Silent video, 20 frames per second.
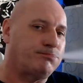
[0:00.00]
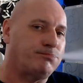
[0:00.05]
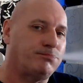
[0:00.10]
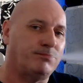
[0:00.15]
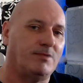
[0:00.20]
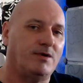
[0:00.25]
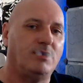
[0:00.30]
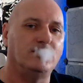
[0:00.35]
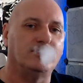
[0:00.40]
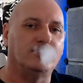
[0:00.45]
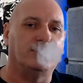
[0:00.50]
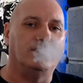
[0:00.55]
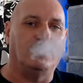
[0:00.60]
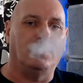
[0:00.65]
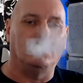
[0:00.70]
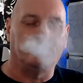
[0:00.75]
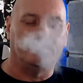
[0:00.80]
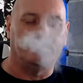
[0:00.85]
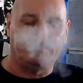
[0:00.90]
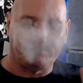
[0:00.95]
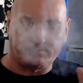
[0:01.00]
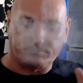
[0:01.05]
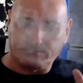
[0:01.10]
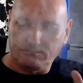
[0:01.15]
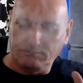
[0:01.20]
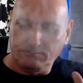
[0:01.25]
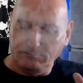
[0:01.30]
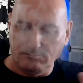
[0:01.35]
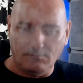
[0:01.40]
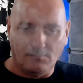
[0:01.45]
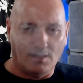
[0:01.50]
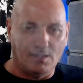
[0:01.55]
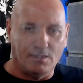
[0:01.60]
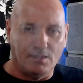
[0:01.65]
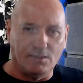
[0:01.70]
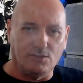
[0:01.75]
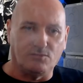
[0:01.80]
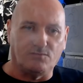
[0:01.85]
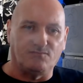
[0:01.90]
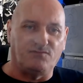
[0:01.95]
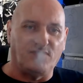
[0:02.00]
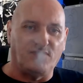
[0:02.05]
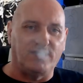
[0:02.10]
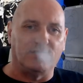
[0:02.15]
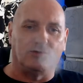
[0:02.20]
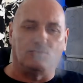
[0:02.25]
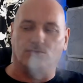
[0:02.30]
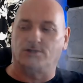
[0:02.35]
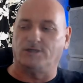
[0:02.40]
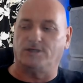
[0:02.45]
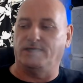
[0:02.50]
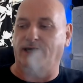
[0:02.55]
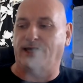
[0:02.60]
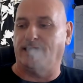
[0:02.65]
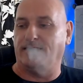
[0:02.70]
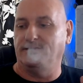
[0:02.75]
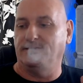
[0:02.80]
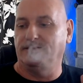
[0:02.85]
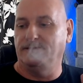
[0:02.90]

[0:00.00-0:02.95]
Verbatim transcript: All in all, very good kit.